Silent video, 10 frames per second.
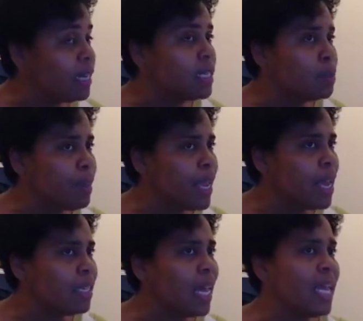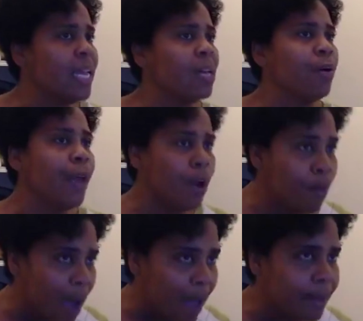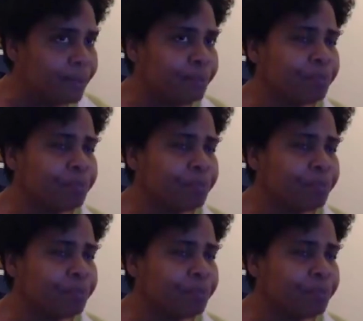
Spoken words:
and it's Planoly,